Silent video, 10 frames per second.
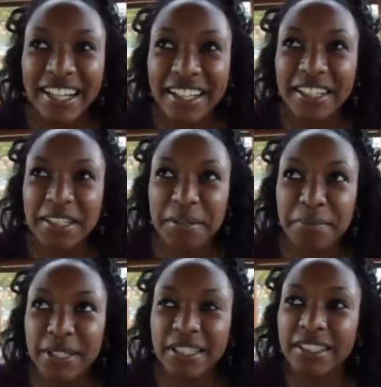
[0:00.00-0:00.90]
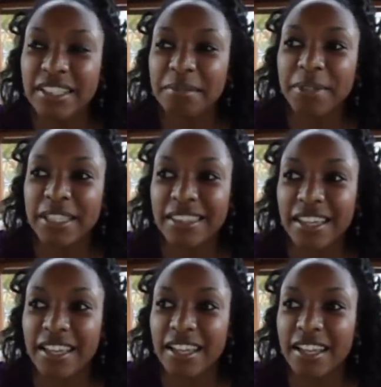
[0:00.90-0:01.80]
um, let me
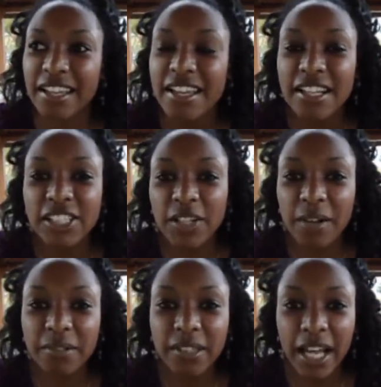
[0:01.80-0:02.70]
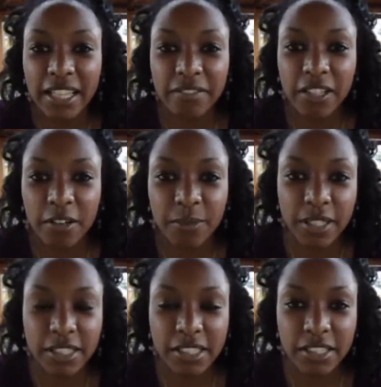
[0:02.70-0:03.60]
think. So I, left off
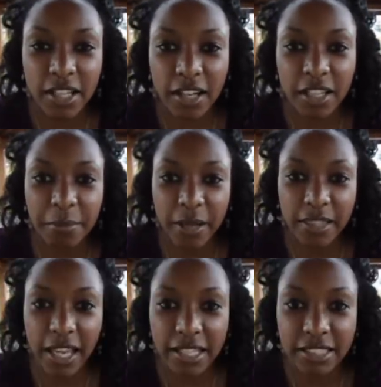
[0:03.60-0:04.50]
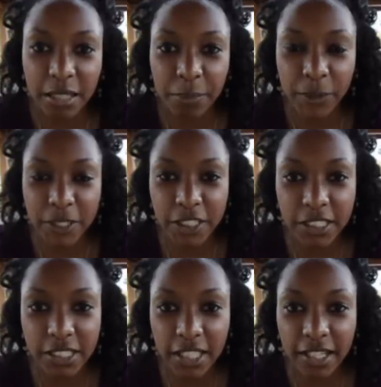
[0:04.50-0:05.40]
with talking about the essay
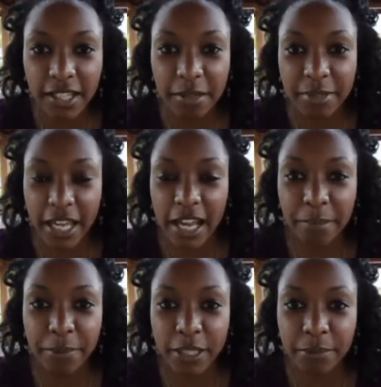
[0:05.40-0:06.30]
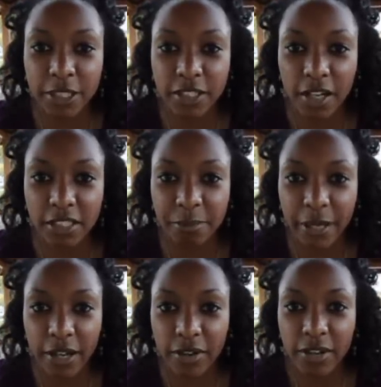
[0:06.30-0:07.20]
portion. Um, yeah, I pretty much talked
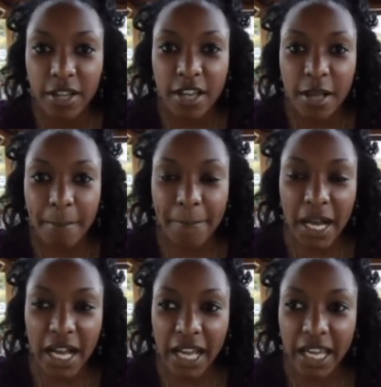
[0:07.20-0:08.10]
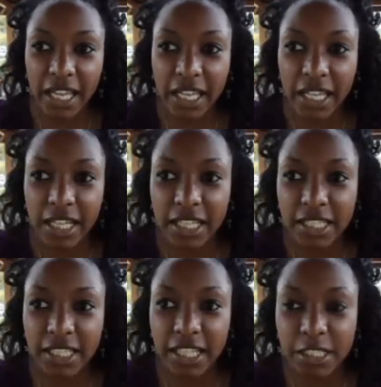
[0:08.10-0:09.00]
about my
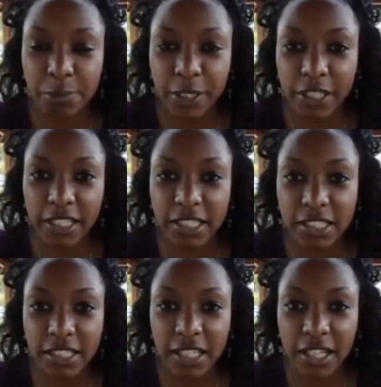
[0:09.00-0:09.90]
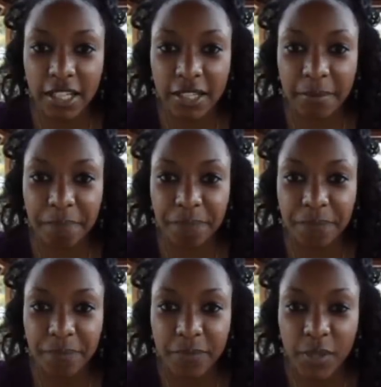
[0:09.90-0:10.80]
experience um,
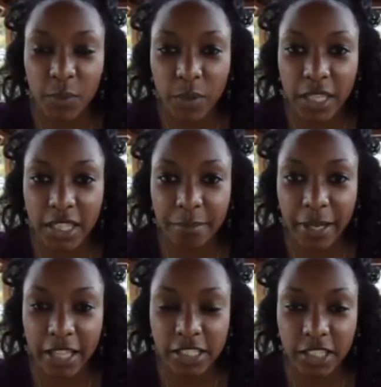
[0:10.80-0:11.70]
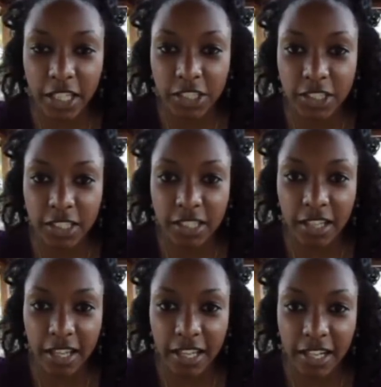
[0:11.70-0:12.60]
with my education
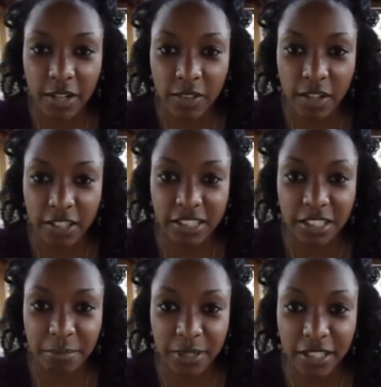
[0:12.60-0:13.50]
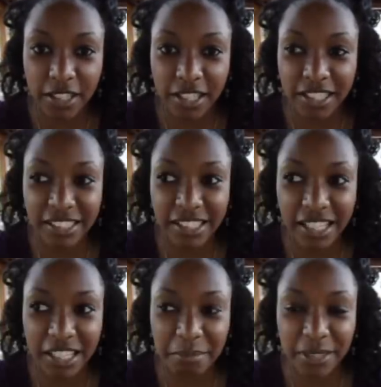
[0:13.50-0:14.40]
and how long it took me and it's
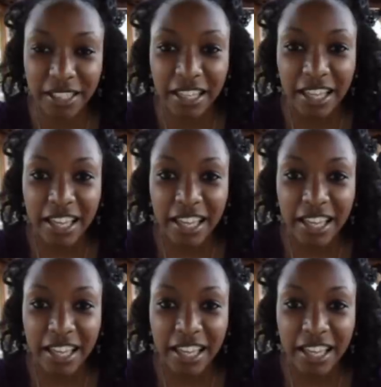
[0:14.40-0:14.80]
taking me